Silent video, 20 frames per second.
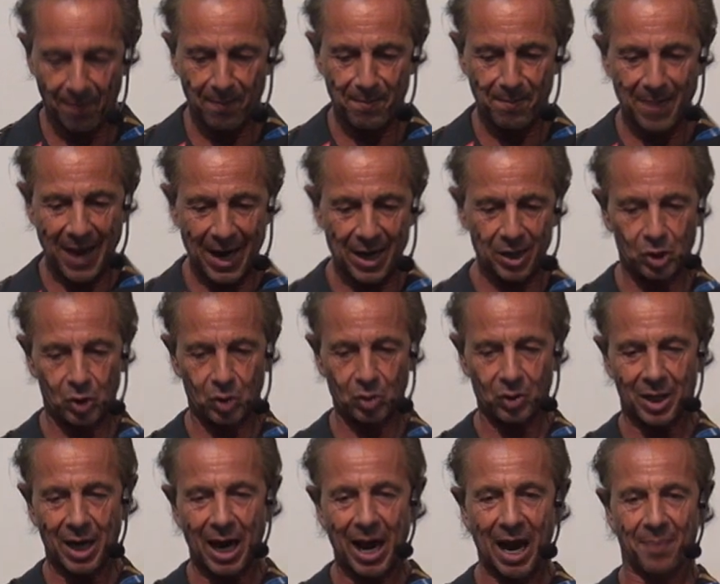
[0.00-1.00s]
master
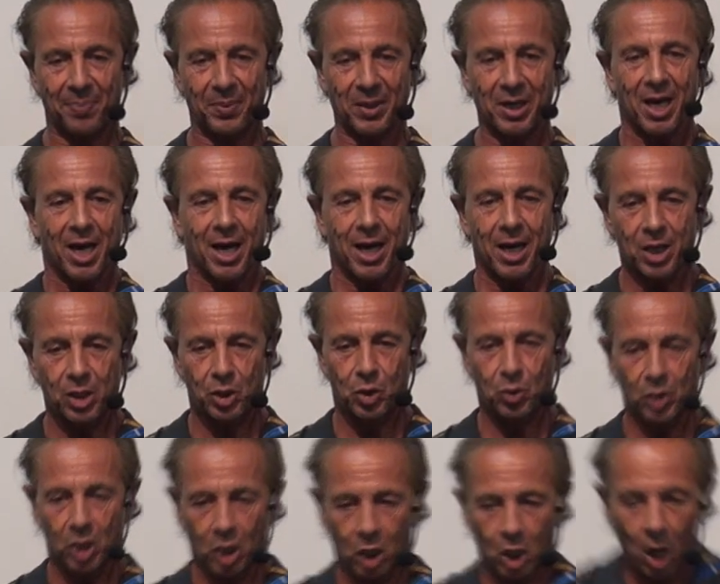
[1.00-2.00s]
copy into
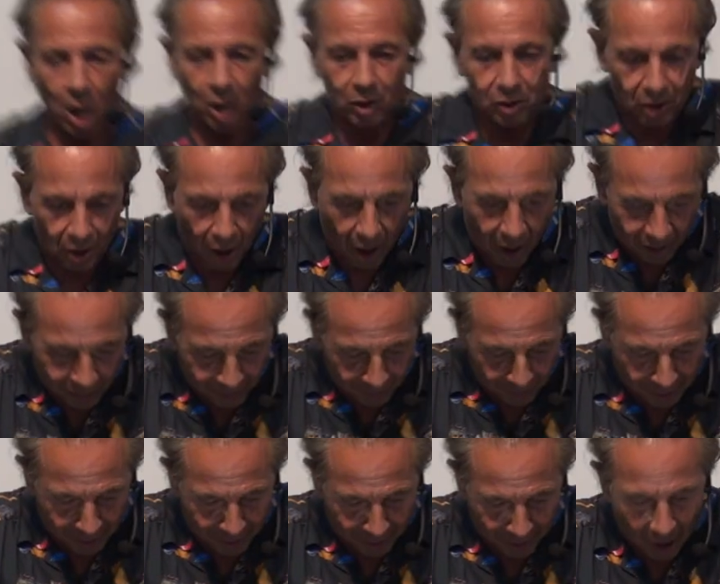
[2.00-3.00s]
an occult
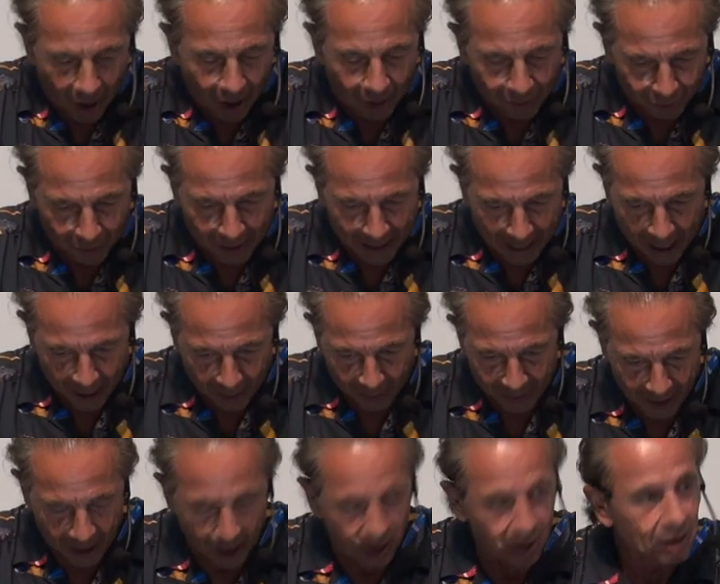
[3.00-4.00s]
cauldron
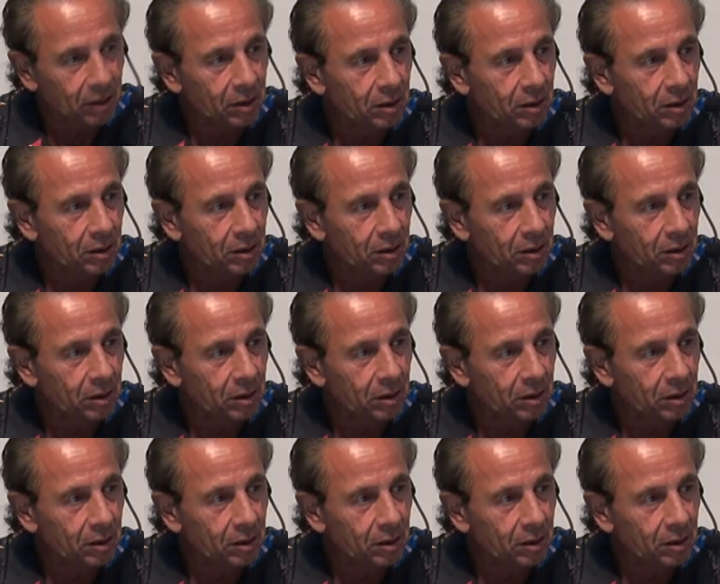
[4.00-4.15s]
area.